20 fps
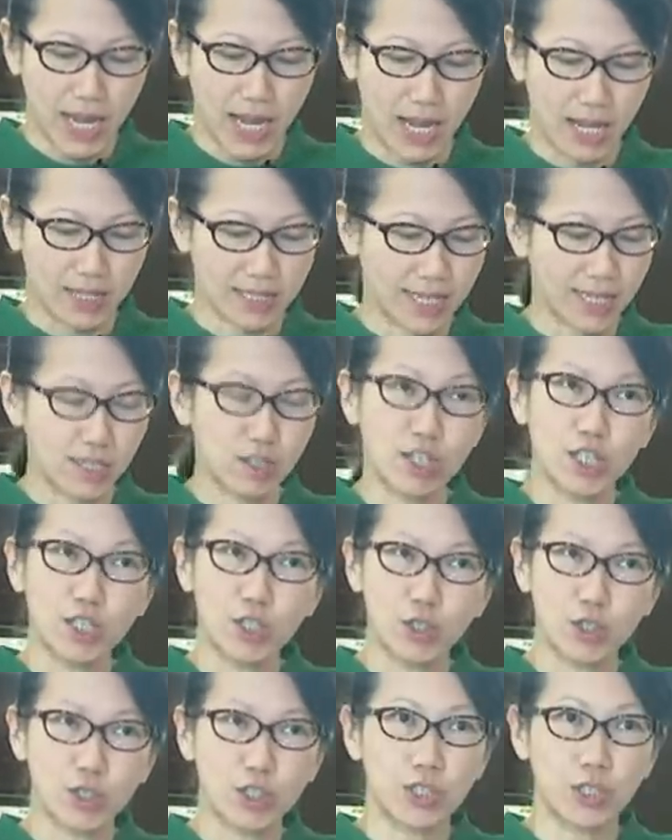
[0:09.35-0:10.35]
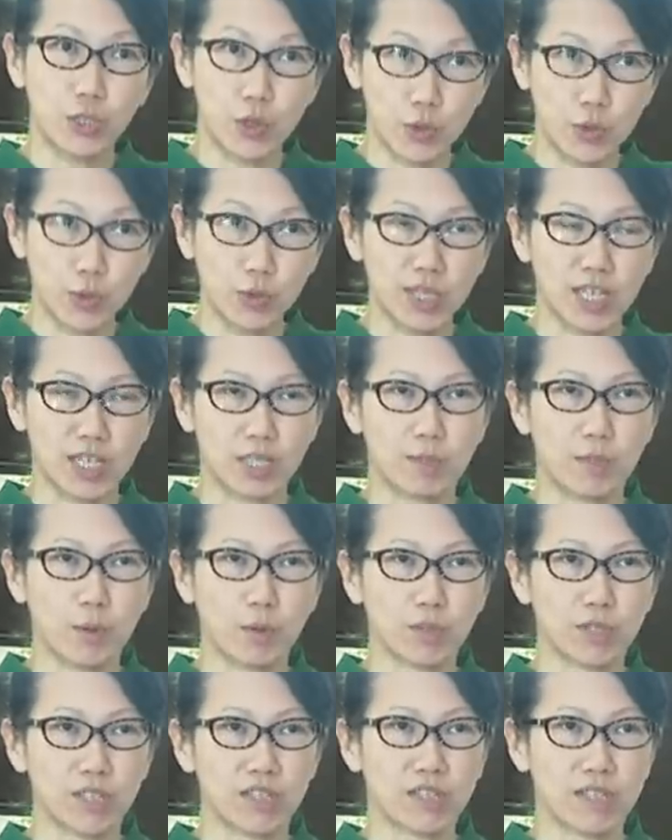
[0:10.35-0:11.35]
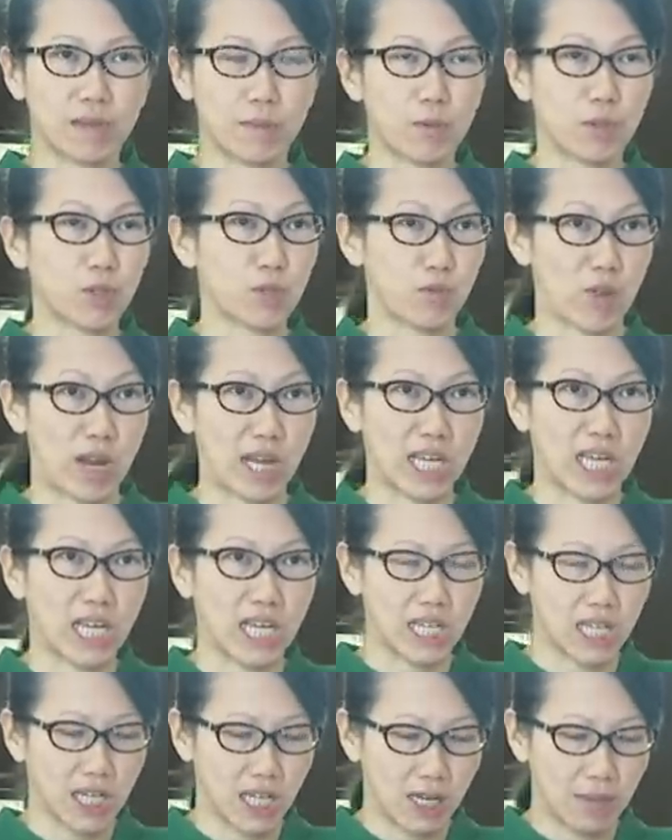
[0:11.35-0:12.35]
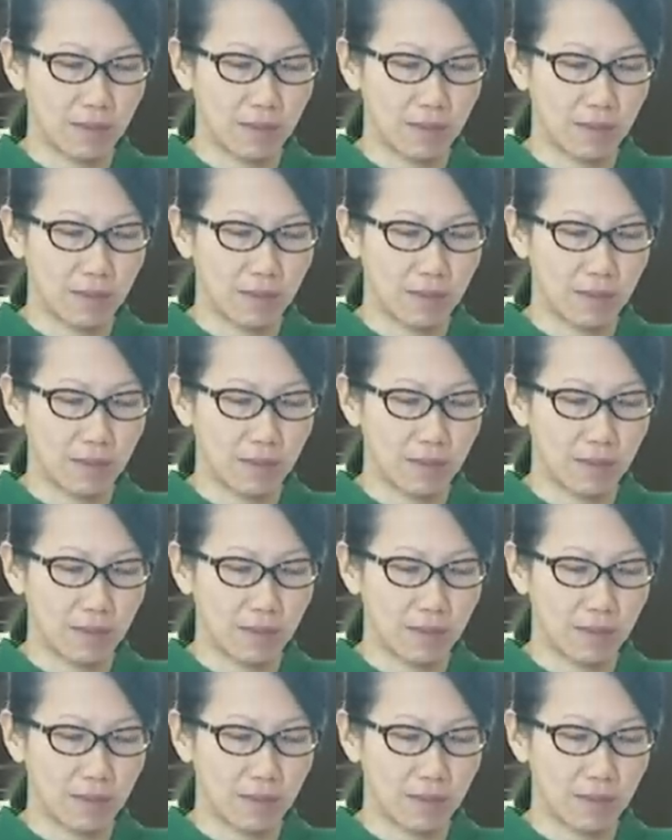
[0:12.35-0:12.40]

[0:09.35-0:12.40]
Uh, technology use has bolstered Singapore's ranking.